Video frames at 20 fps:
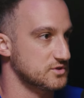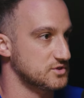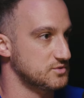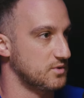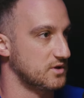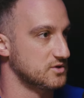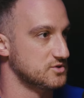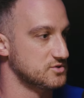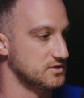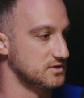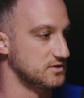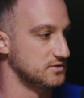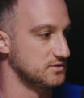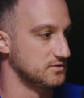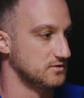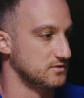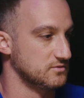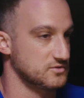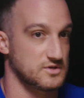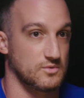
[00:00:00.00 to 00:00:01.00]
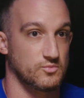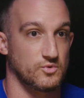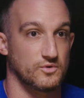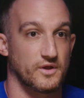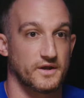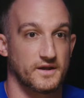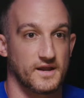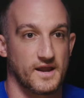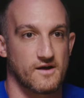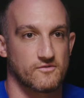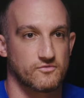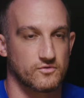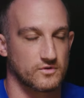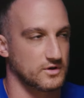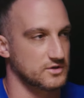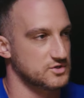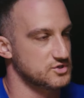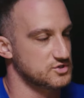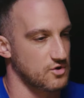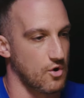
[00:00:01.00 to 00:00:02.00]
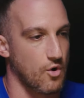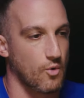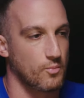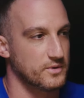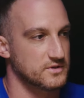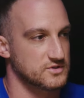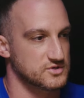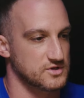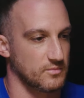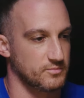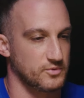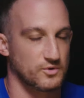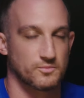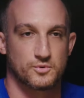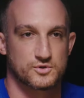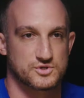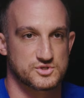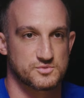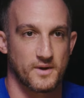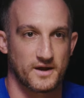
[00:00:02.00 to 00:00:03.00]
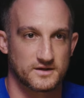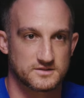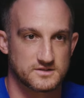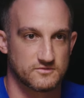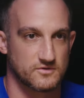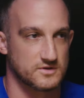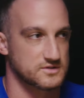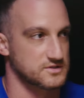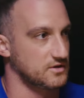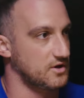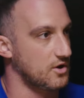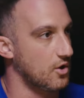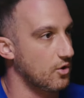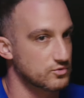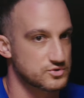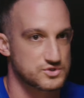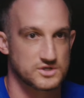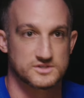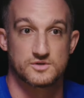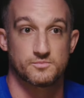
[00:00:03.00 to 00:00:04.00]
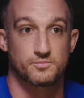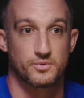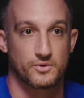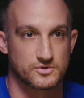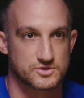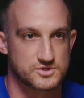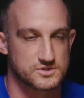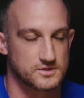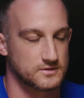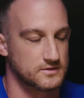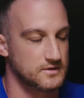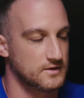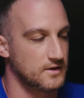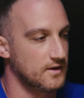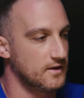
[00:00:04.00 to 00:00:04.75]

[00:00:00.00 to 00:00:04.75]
especially you know somewhere like Africa, just opens up your perspective as a coach, as a person.